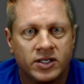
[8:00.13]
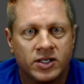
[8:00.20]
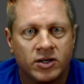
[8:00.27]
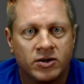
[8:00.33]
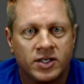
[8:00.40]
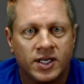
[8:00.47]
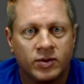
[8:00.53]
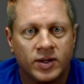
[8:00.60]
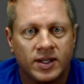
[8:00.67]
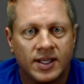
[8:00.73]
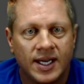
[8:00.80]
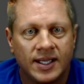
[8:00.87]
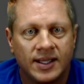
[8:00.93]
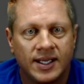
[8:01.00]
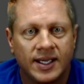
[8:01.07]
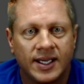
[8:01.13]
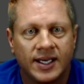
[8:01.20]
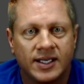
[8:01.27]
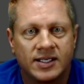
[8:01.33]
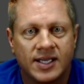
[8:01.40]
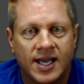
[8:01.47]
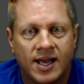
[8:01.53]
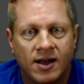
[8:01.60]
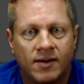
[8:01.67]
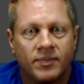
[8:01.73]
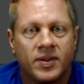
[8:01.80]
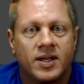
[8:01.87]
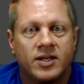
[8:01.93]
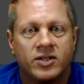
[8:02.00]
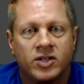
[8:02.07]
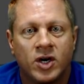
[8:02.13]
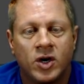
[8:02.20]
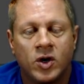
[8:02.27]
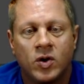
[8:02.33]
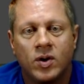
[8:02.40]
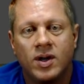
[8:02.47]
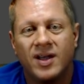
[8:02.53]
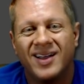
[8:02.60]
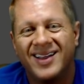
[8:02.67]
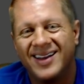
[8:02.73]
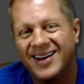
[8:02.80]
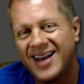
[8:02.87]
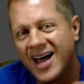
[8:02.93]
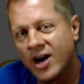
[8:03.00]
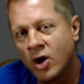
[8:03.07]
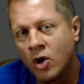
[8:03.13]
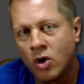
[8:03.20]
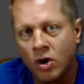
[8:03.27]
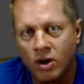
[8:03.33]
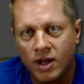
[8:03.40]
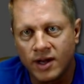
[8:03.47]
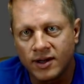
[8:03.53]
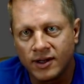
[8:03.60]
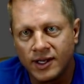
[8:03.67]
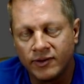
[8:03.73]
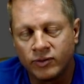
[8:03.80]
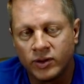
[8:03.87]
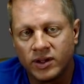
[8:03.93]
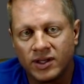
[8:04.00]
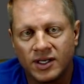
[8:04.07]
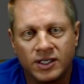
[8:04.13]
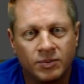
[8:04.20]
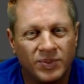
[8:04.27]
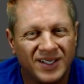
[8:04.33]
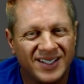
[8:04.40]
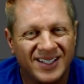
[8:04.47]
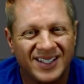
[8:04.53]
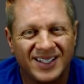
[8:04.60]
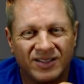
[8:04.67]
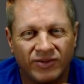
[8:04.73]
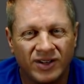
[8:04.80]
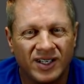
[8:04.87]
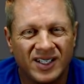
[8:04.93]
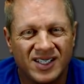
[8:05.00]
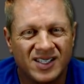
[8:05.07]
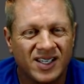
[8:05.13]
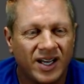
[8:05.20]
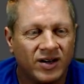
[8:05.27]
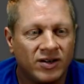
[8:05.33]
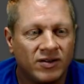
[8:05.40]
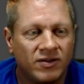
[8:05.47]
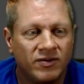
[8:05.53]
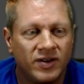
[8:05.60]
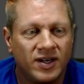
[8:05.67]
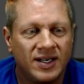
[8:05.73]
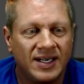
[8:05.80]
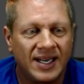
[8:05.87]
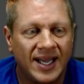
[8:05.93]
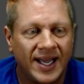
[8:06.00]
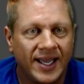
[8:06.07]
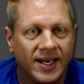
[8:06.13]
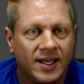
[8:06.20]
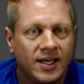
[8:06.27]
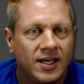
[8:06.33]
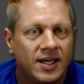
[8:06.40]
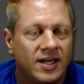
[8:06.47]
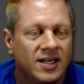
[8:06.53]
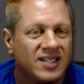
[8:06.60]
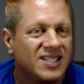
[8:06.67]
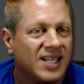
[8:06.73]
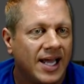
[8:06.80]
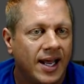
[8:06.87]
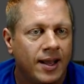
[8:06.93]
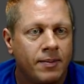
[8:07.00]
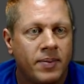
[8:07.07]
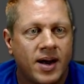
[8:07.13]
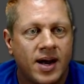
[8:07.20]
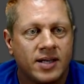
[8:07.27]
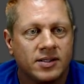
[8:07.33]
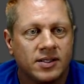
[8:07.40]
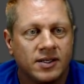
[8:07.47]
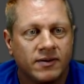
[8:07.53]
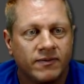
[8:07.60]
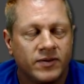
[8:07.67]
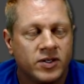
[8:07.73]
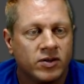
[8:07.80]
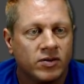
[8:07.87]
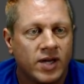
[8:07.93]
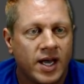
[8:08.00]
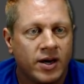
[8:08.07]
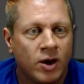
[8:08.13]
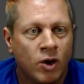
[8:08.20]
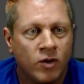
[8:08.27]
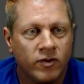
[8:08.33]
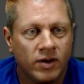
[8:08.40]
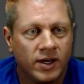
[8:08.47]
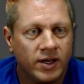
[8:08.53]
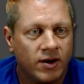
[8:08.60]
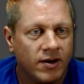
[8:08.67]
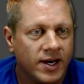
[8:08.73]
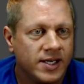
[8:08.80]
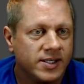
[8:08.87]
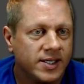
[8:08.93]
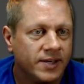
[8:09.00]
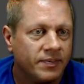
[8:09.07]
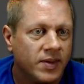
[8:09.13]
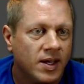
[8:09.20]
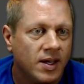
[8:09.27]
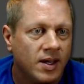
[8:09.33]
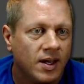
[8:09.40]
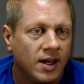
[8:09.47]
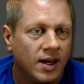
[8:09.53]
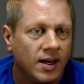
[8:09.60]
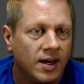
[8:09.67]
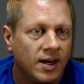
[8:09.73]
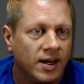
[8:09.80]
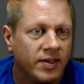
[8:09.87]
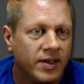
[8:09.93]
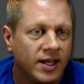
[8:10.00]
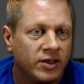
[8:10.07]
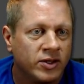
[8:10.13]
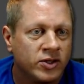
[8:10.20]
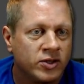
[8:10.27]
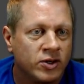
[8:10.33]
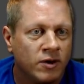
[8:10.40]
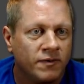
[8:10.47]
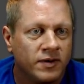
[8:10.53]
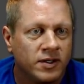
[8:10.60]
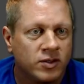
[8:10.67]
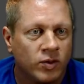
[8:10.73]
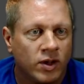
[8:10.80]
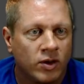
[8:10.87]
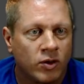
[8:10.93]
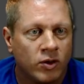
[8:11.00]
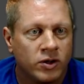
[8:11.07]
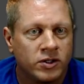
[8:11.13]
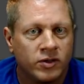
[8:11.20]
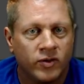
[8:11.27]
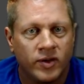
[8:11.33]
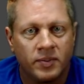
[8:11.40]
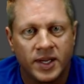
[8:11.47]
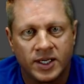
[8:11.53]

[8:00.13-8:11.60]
associated with that kicks out. So not a whole lot of lift with this, but just very subtle, very light, slightly positive, so not overly crazy. And then at the surface, well, of course, we